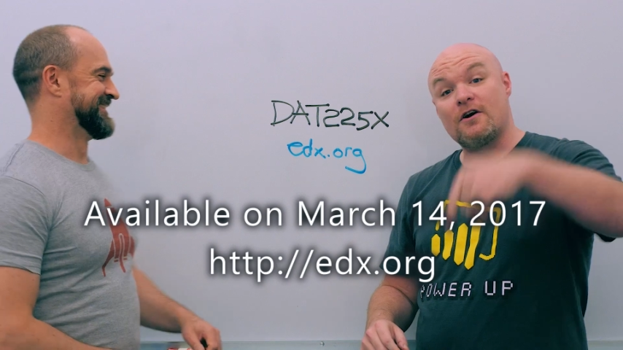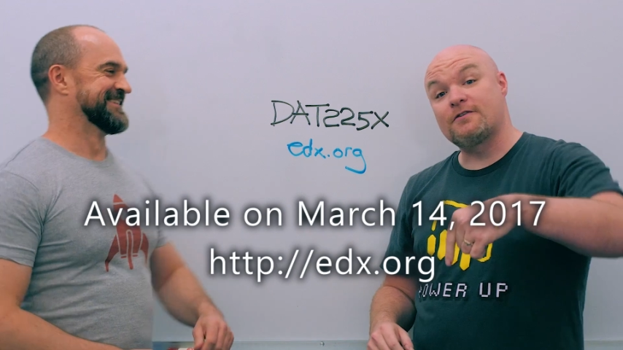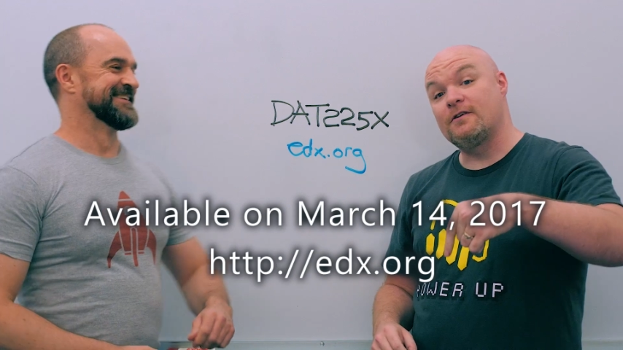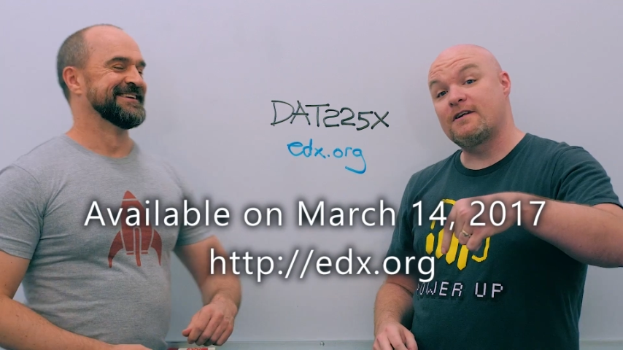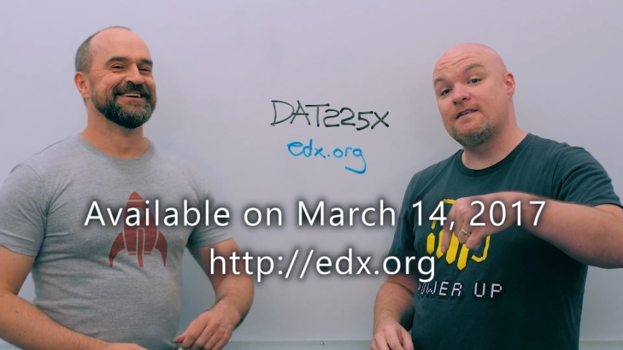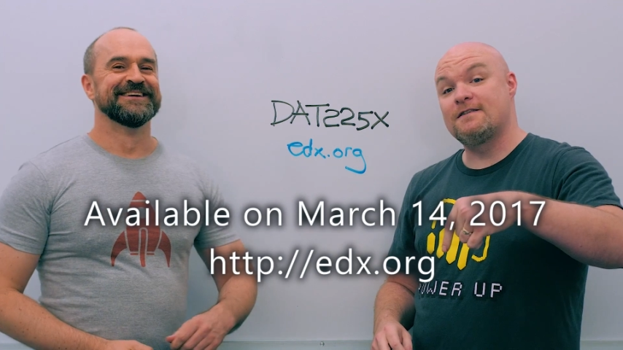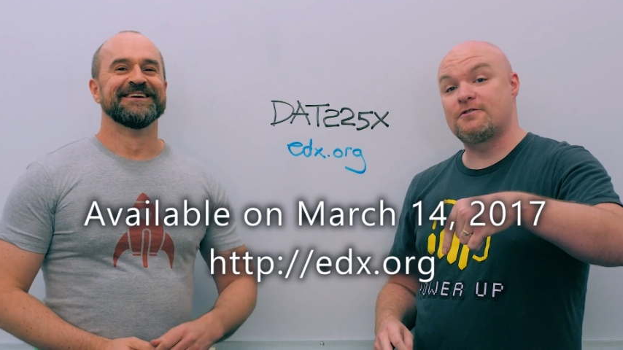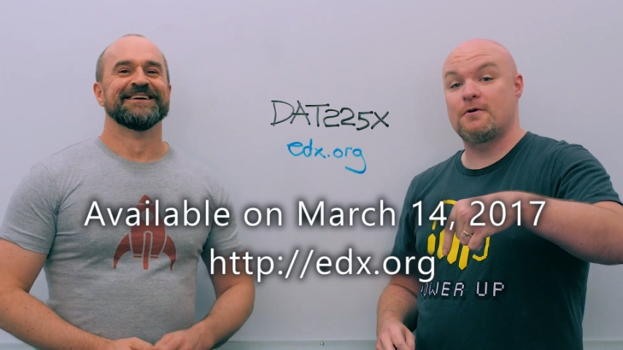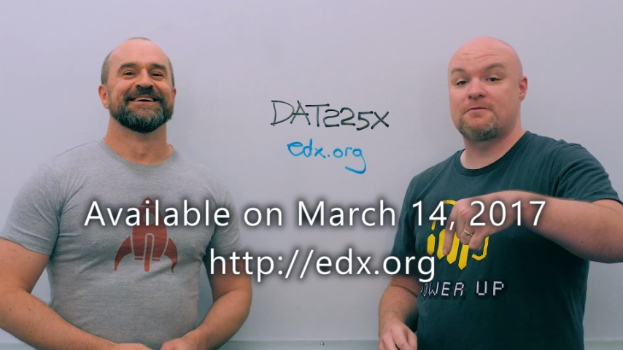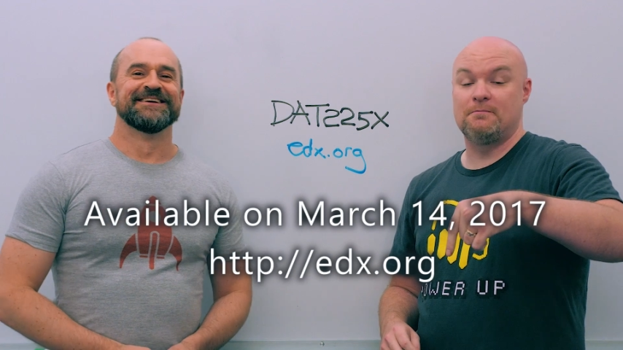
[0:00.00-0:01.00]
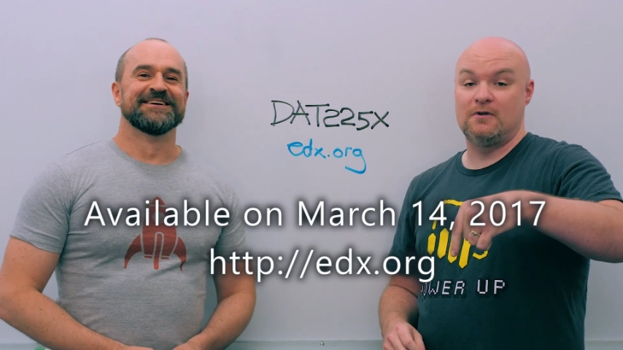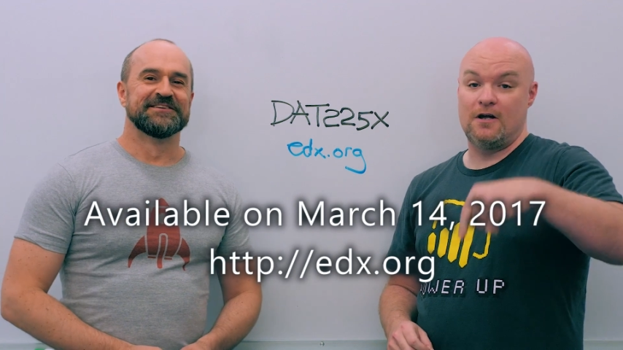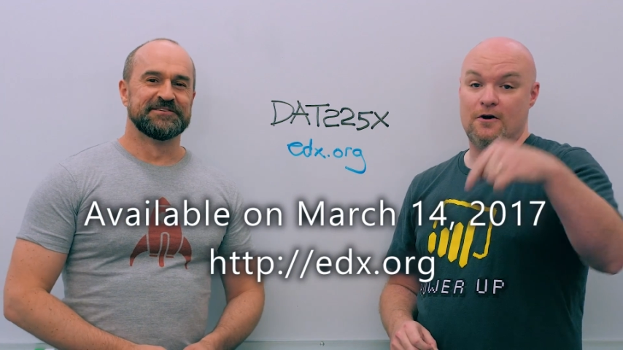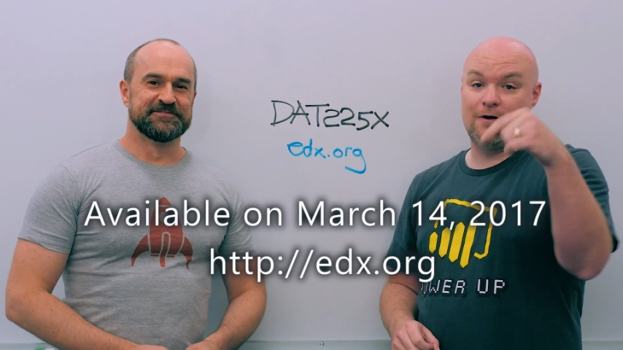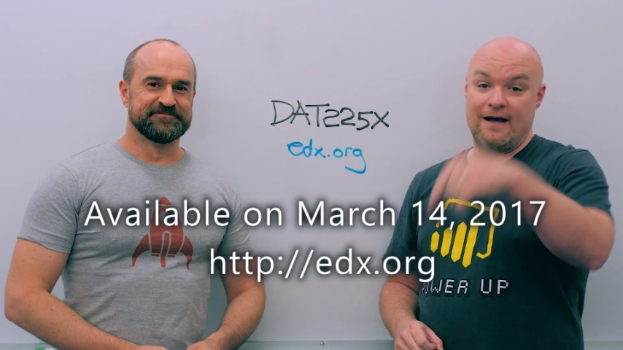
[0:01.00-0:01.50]
Speaker 1: also look in the description
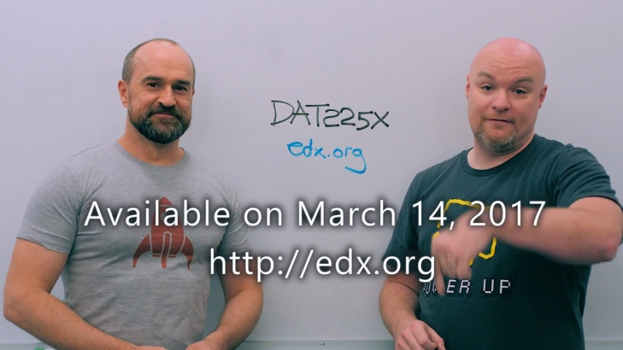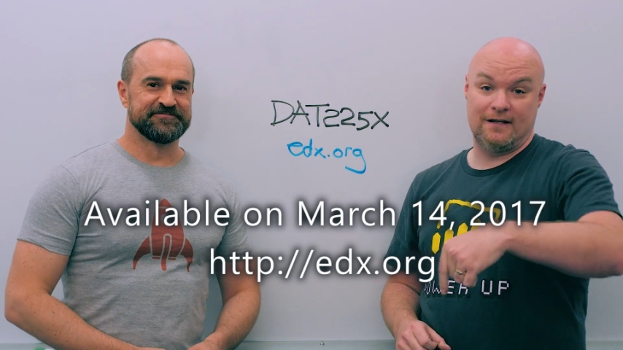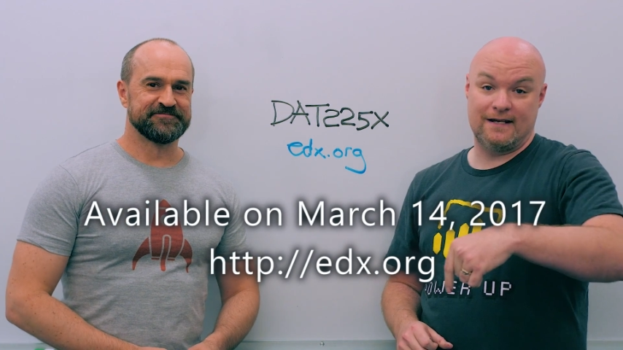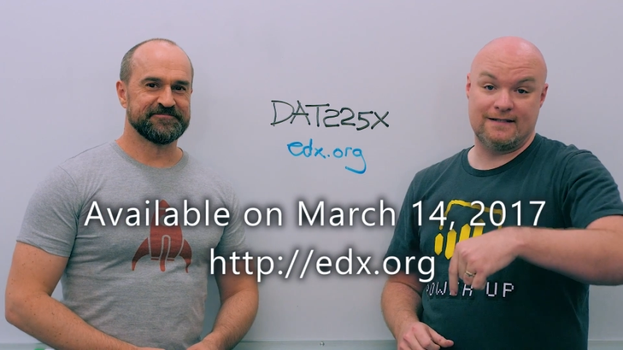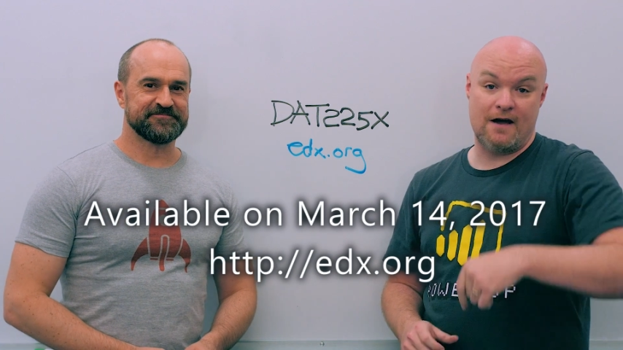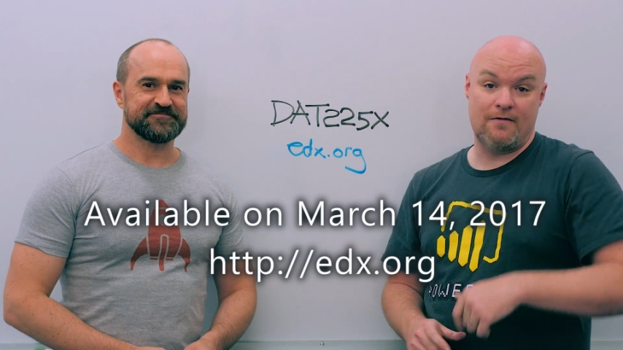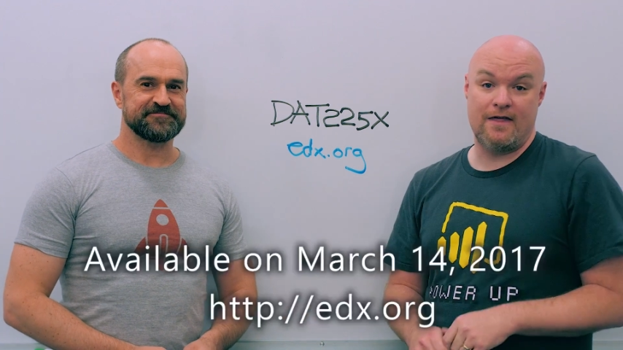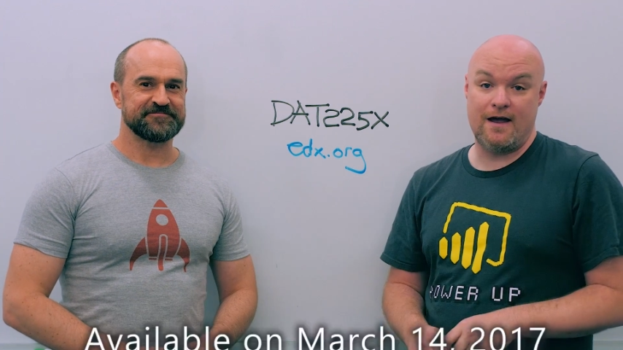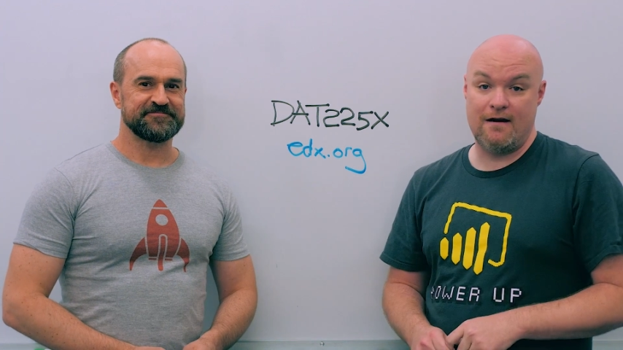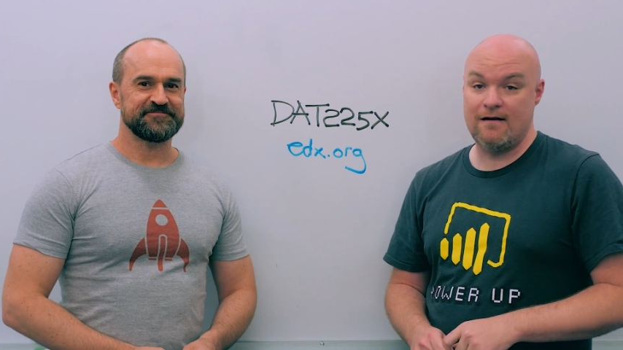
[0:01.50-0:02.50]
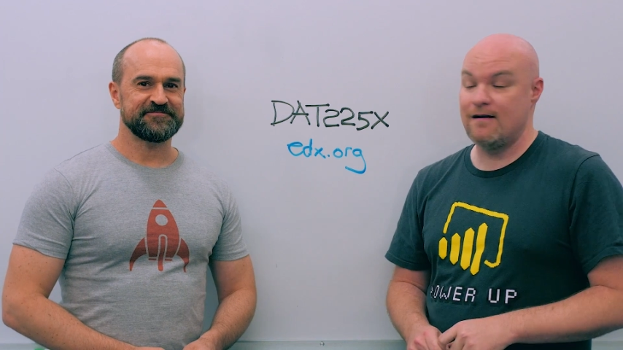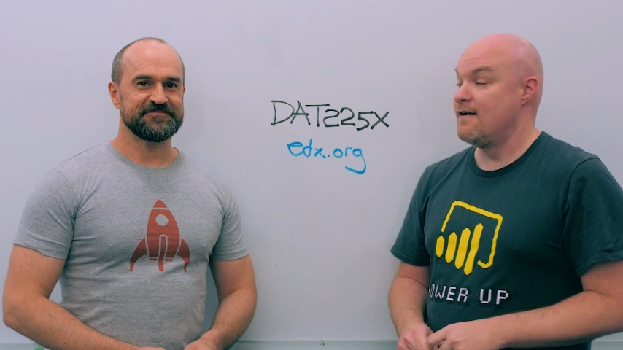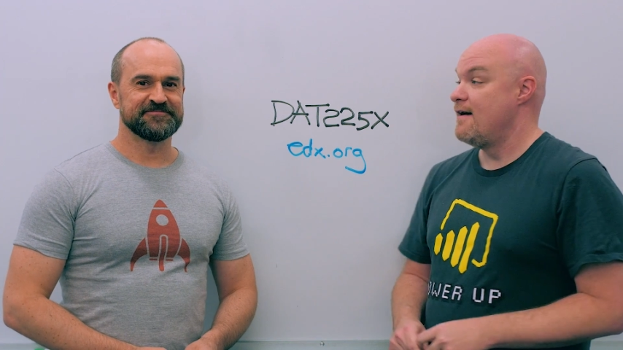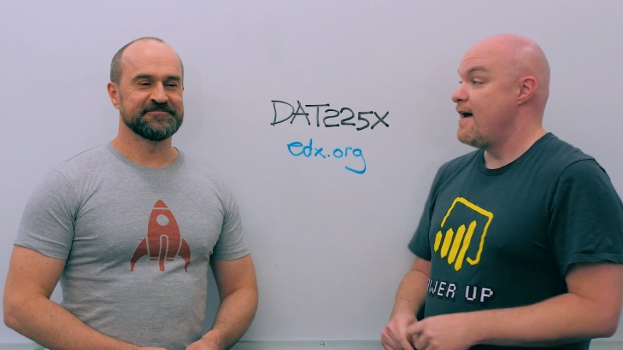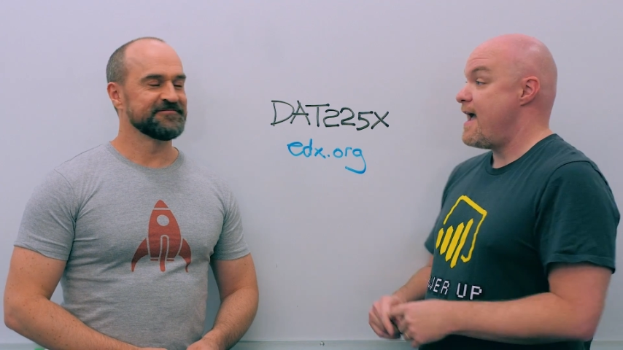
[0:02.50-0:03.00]
below. I'll have a link down there.
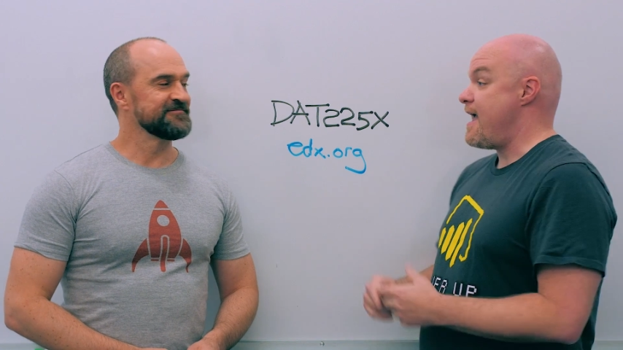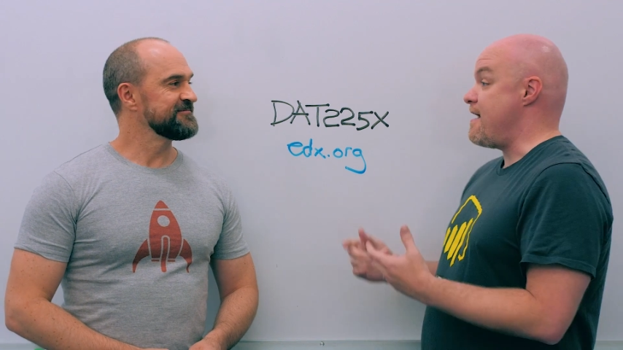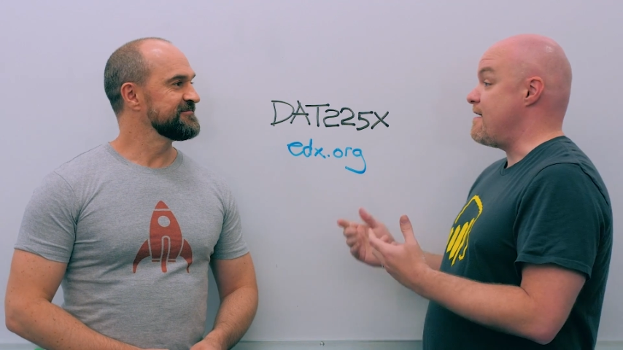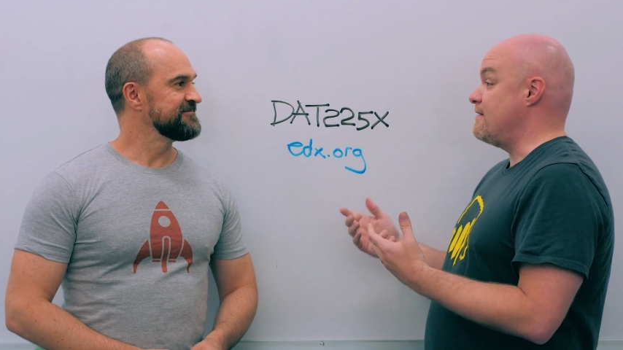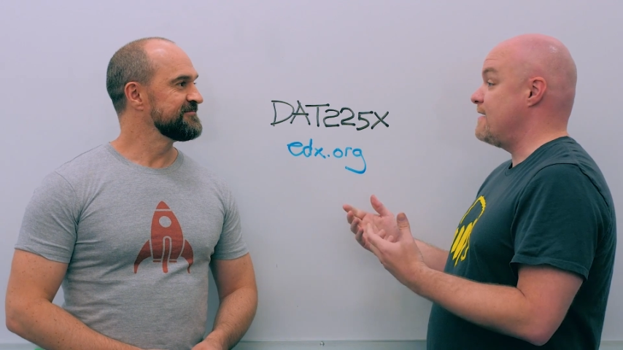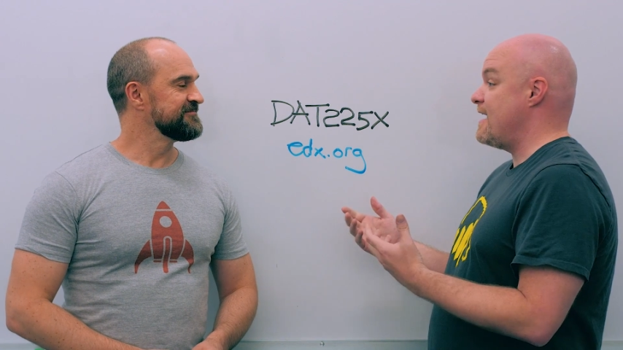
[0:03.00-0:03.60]
And